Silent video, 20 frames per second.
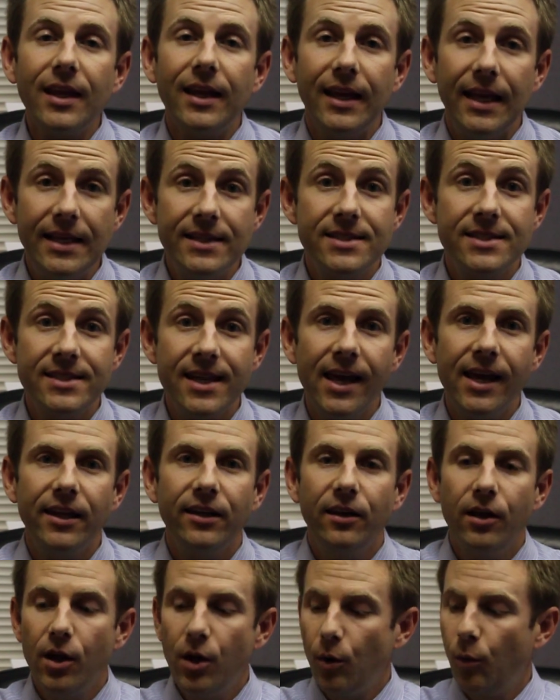
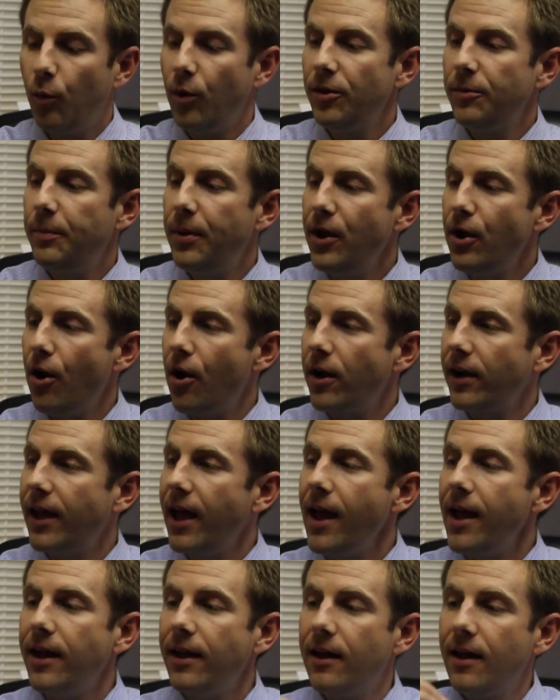Instead, with
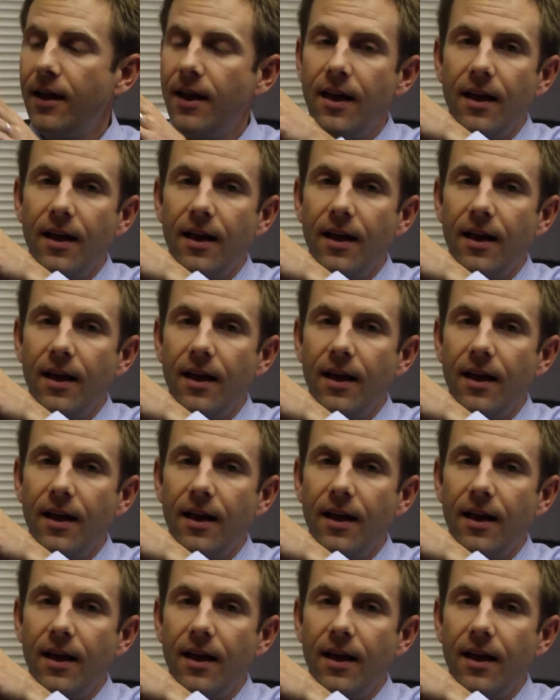PRK,